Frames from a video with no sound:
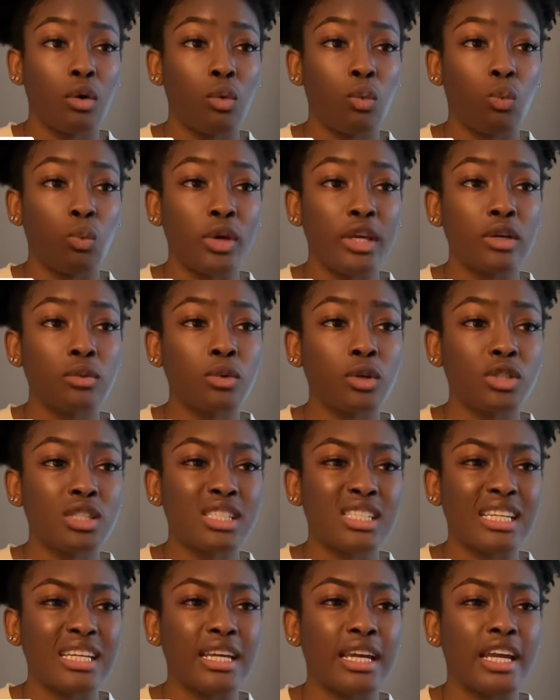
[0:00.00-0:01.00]
We will
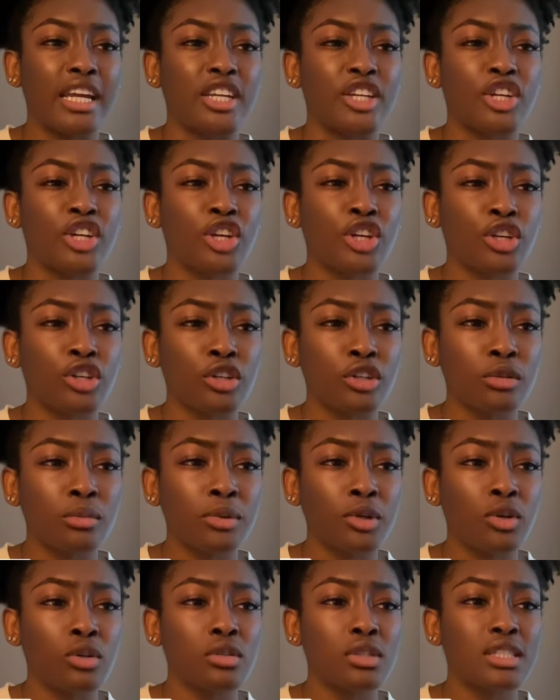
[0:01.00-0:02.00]
see
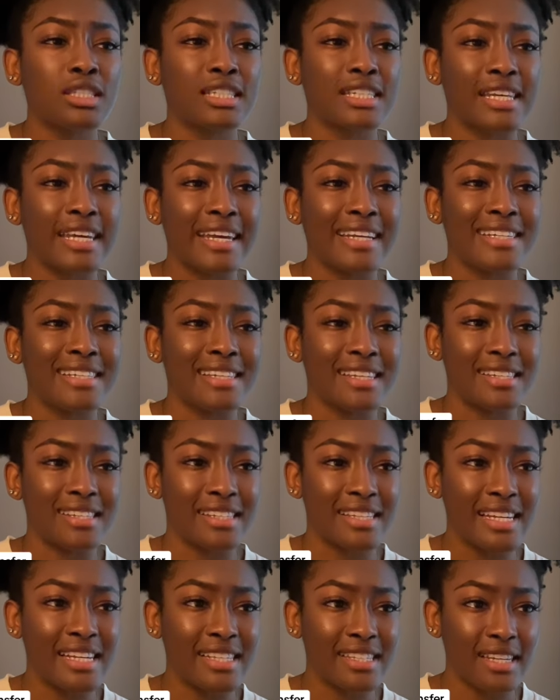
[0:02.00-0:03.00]
incurable skin
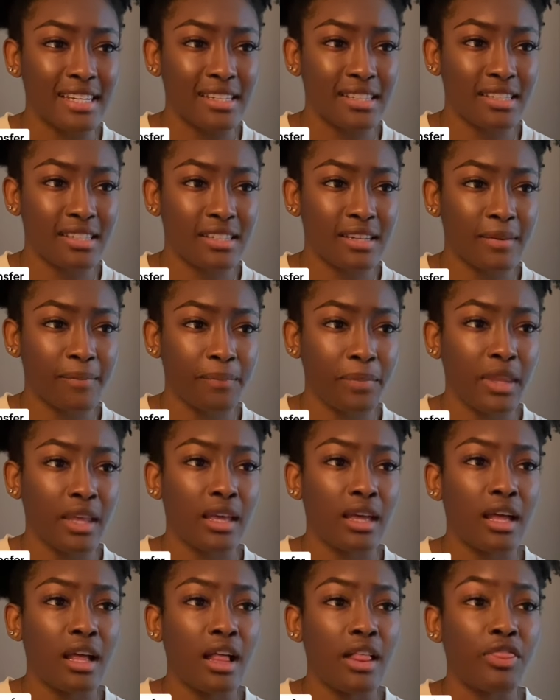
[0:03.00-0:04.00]
diseases.
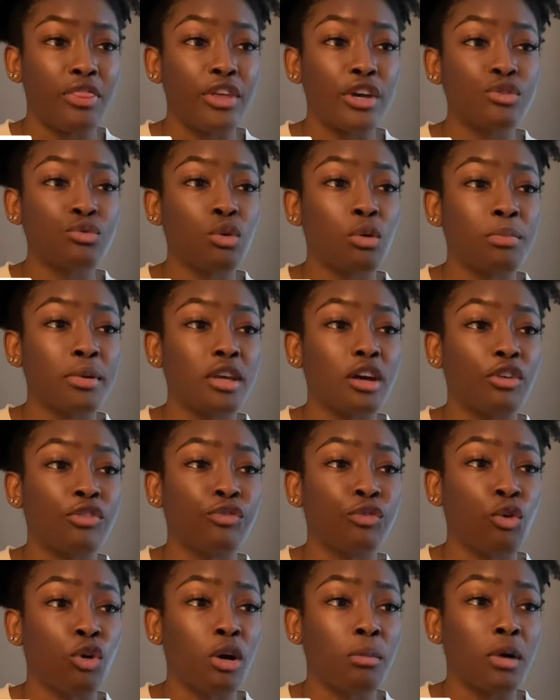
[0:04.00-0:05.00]
This will be a
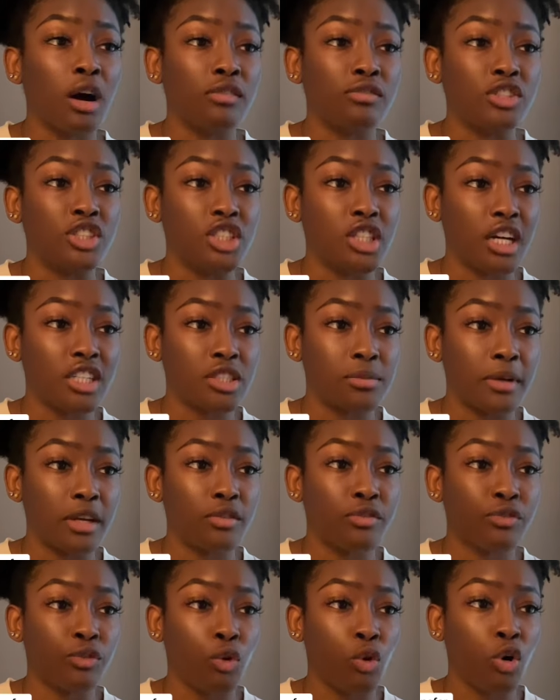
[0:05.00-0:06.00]
form of judgment
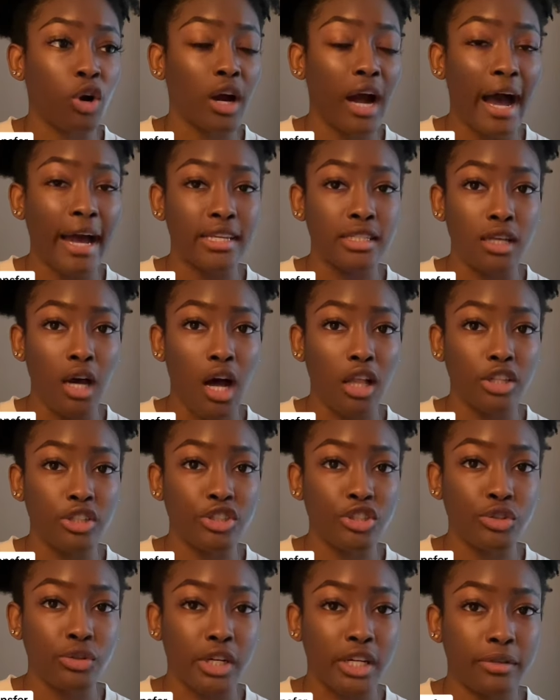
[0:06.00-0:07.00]
for
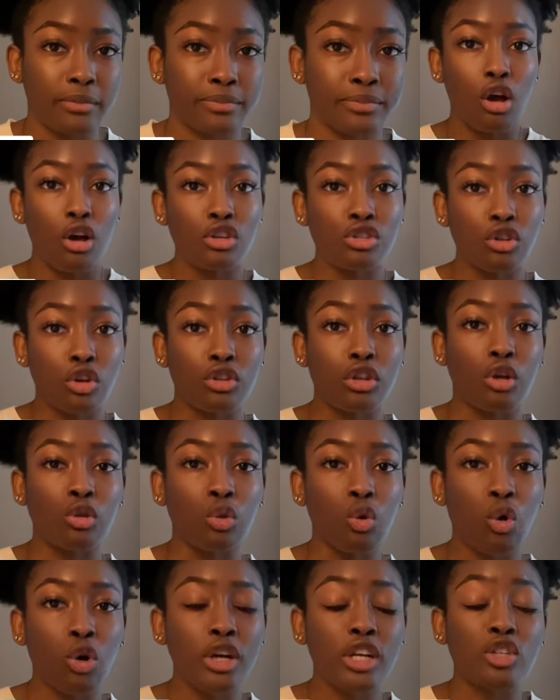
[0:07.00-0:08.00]
idolatry. So the
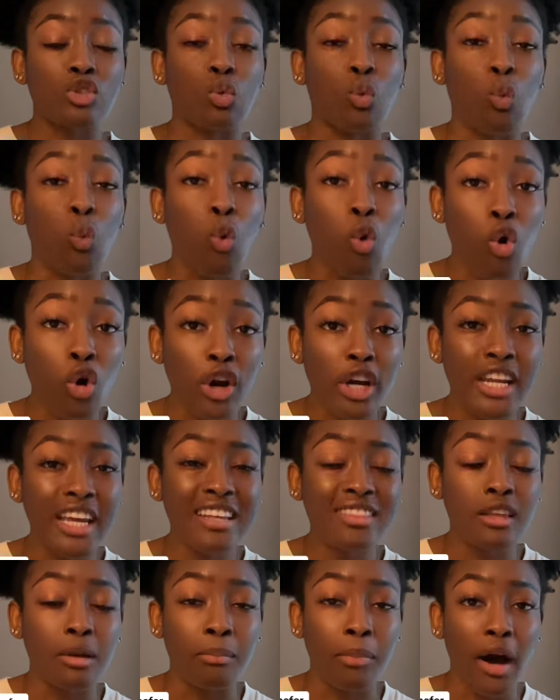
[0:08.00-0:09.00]
Lord is warning
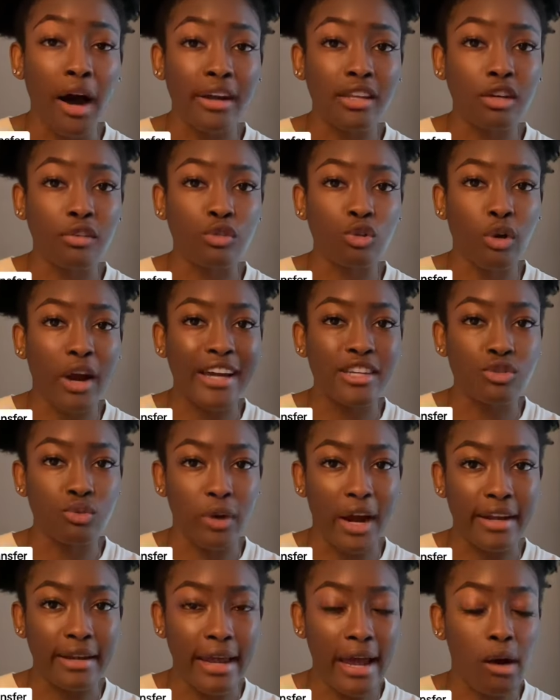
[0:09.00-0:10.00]
the body of Christ
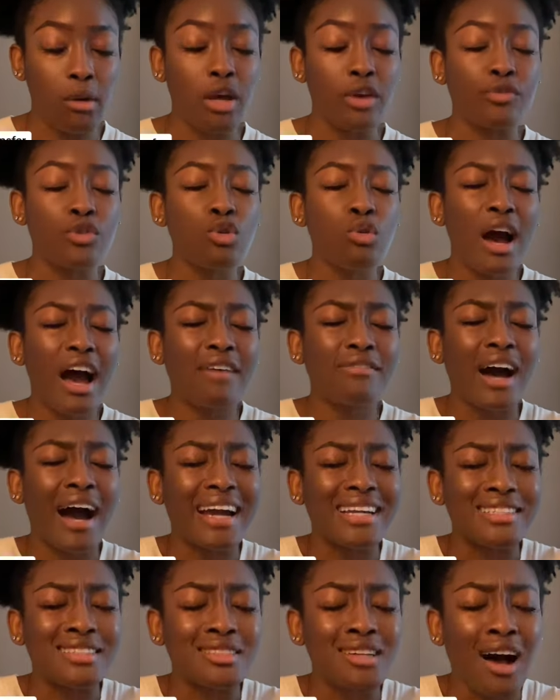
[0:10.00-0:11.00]
right now. If you have
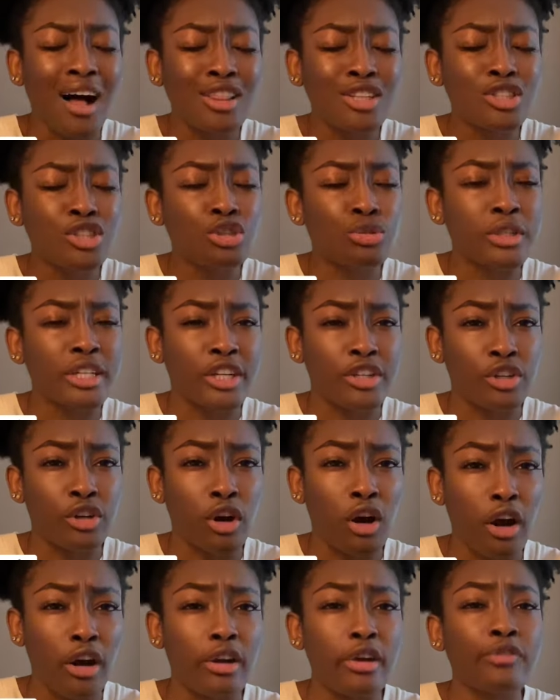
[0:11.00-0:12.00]
idolatry in your
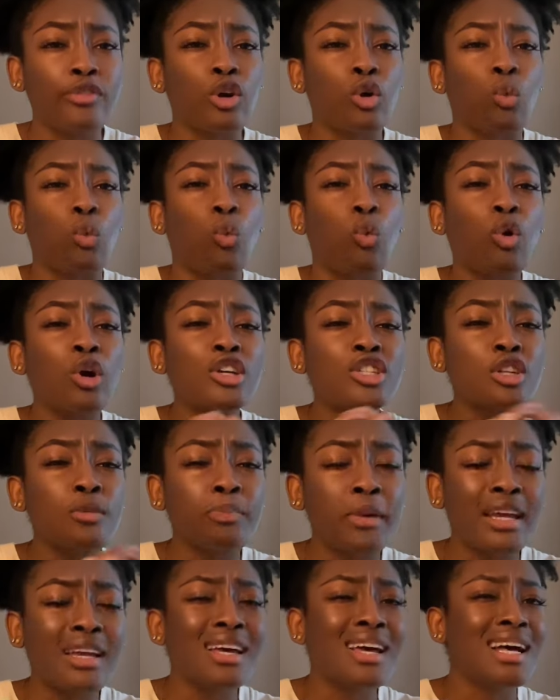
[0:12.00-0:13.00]
heart, if you're
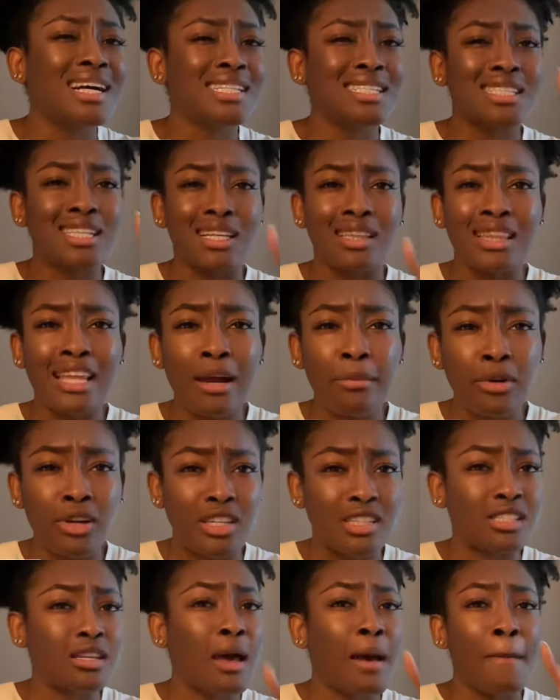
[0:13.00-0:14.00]
worshiping
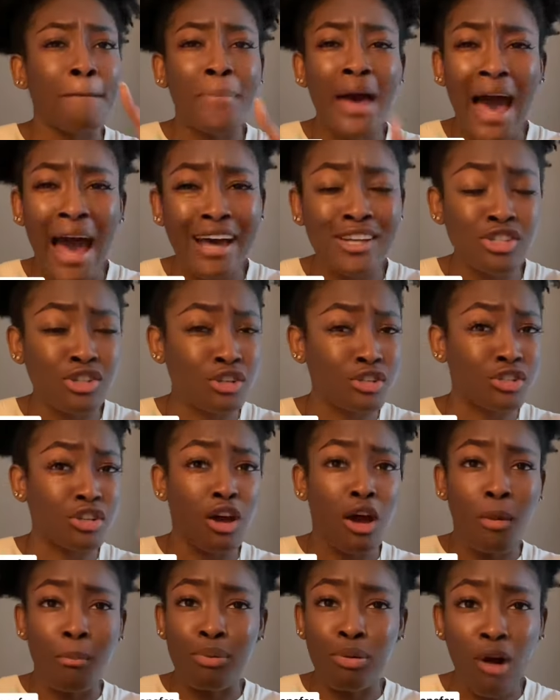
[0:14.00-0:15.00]
celebrities, pastors,
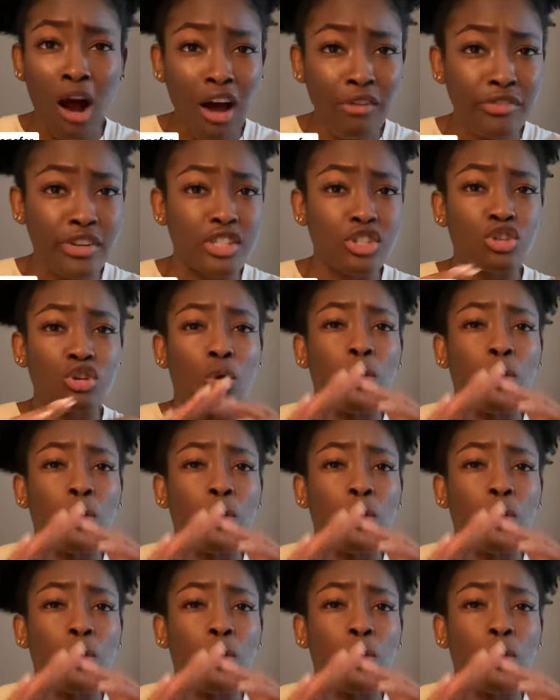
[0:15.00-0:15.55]
prophets,